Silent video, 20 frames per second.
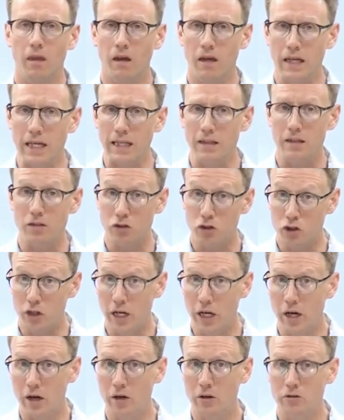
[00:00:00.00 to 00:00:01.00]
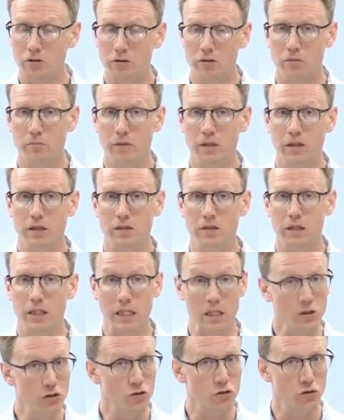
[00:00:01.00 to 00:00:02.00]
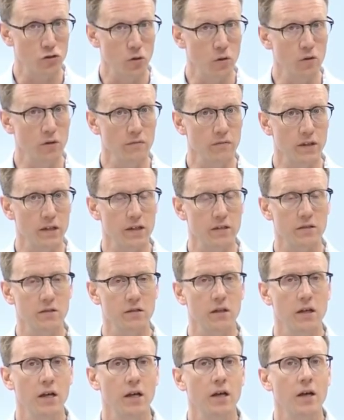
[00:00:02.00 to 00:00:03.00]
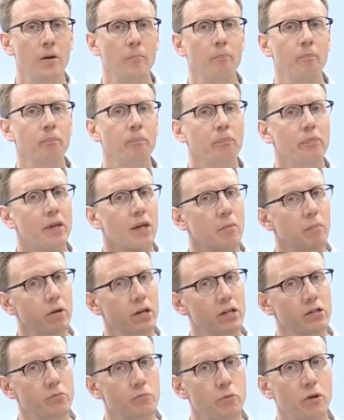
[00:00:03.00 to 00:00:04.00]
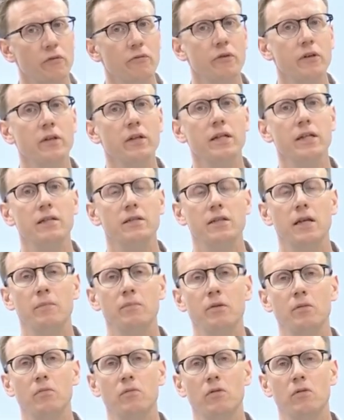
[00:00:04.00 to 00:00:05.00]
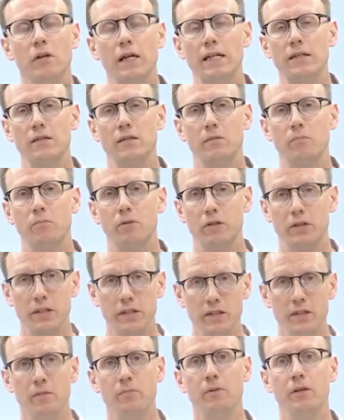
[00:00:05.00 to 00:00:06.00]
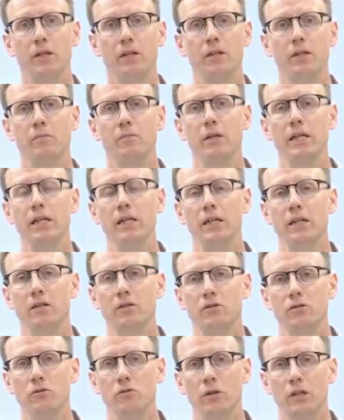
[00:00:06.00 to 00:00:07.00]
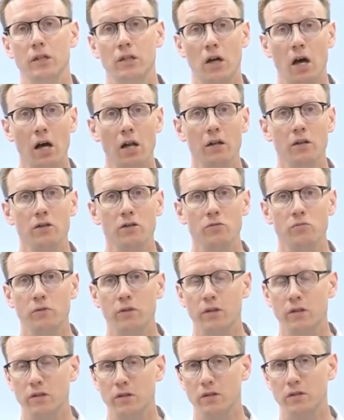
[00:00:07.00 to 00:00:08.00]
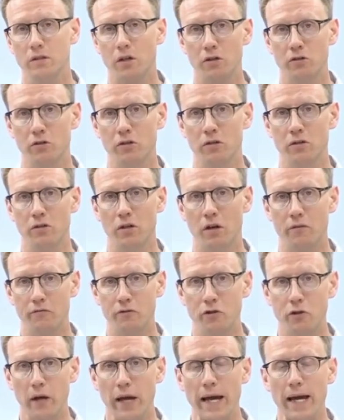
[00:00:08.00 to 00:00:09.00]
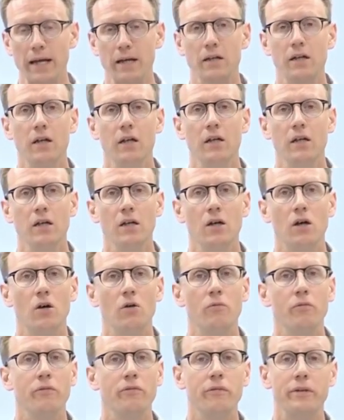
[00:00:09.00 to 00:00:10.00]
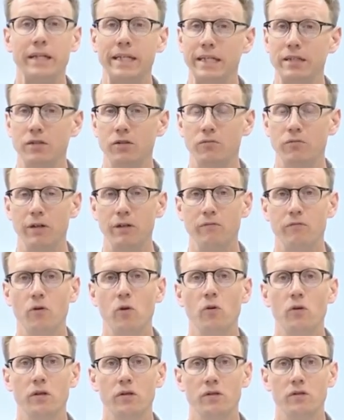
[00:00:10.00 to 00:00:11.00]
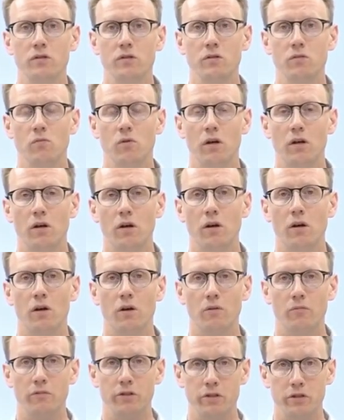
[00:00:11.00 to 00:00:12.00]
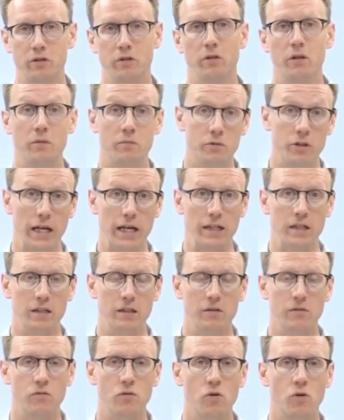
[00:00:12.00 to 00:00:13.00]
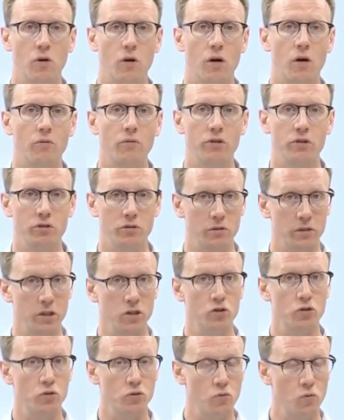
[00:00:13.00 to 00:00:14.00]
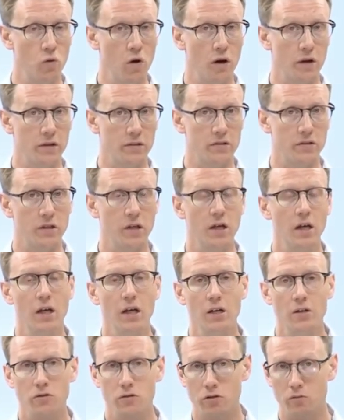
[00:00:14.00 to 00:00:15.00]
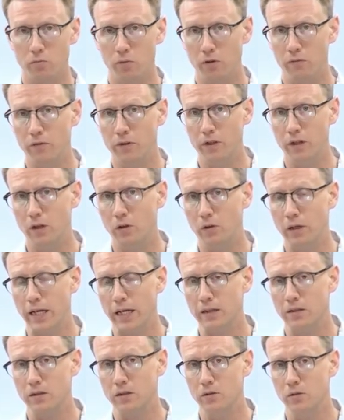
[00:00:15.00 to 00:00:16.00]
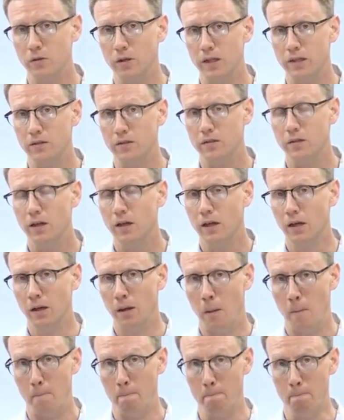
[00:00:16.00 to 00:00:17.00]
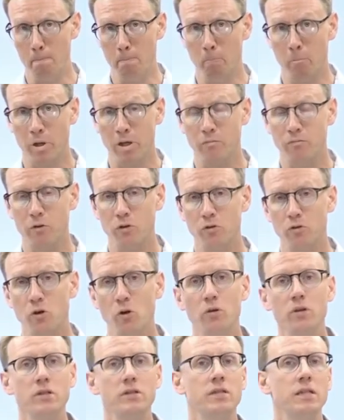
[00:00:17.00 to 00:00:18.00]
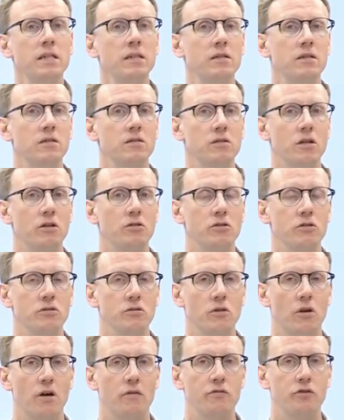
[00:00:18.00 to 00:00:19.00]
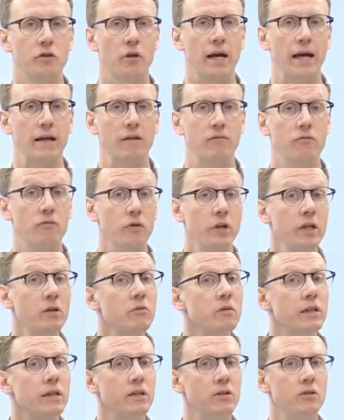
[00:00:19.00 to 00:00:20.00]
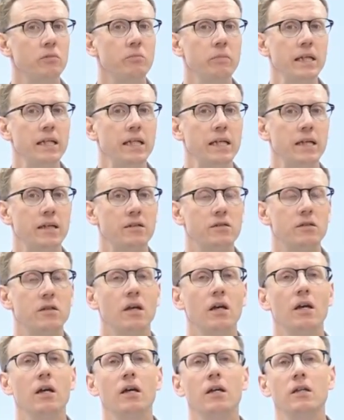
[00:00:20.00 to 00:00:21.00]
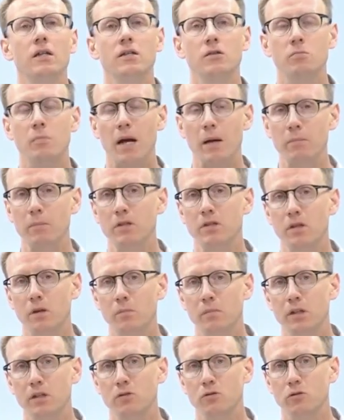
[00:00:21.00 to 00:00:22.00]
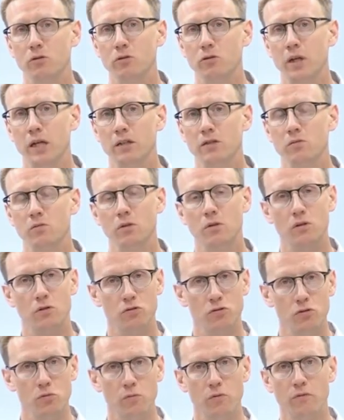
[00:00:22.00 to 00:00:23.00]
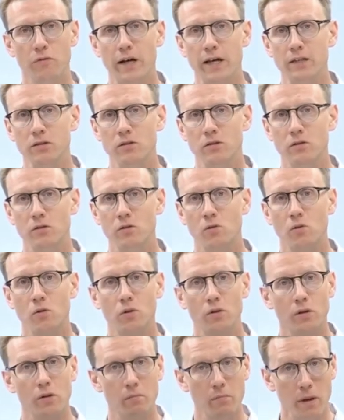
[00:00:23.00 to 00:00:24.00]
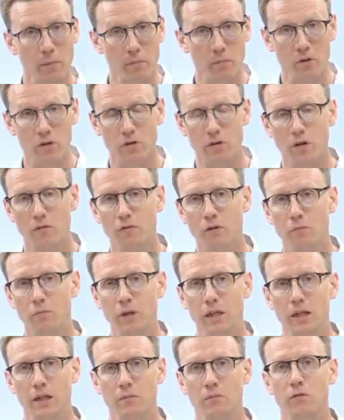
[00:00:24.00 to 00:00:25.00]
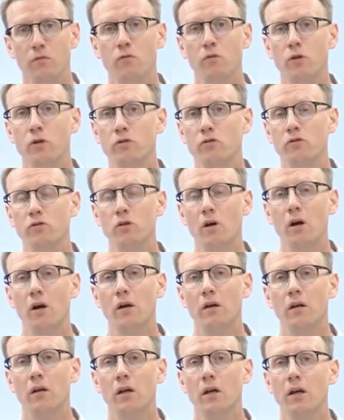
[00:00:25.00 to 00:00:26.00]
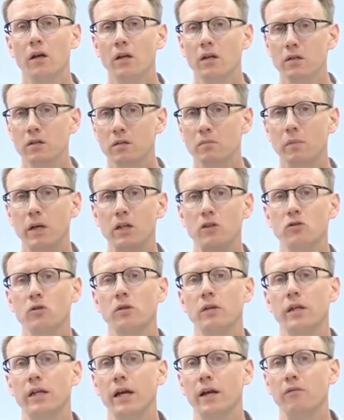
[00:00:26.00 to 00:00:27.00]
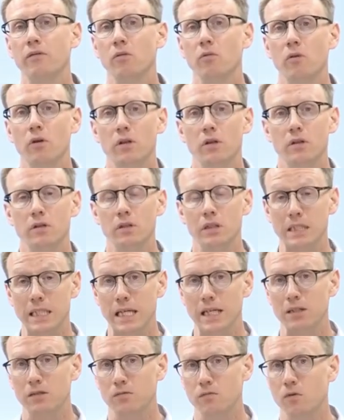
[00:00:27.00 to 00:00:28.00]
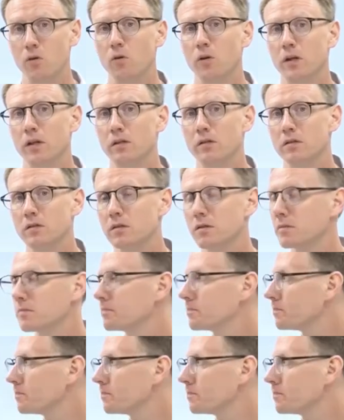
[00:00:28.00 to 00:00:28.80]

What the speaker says: Again, the chair should be in control of this, but it's perfectly acceptable as a participant in the meeting to acknowledge when the discussion is off track or when we need to refocus to what our original objective or our original issue was. So it's perfectly okay to do this, but if you're noticing discussions are off track frequently in your meetings, this might be something to address with your supervisor or the members of your meeting before you start to make sure that everyone stays focused.